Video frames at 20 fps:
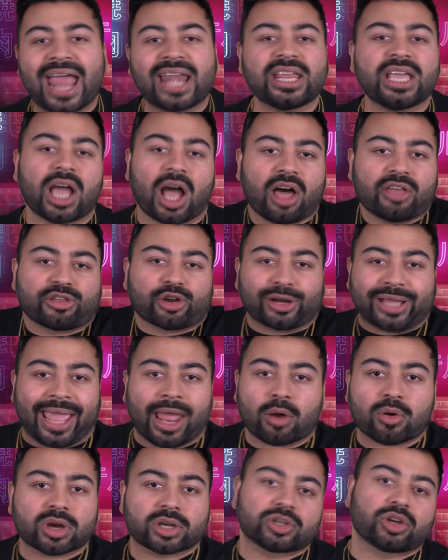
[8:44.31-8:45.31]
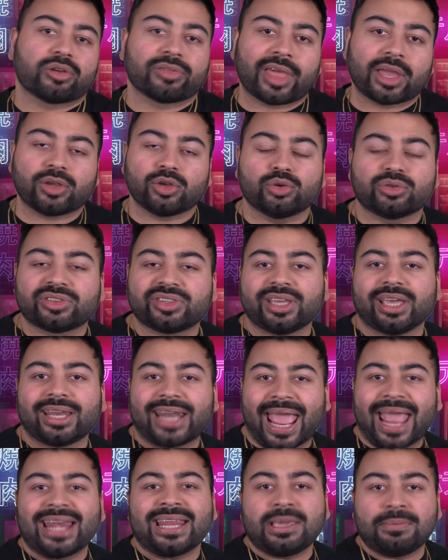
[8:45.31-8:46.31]
any other character that you see
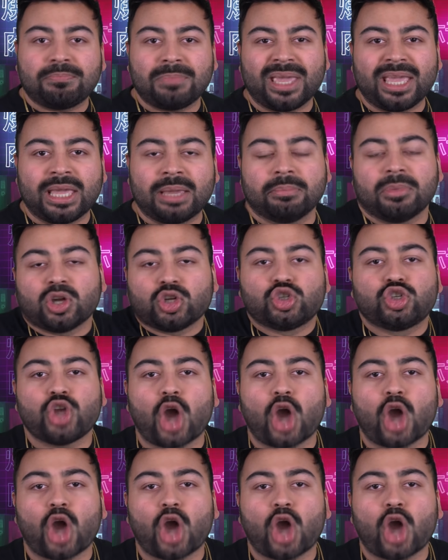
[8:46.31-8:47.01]
in any meme,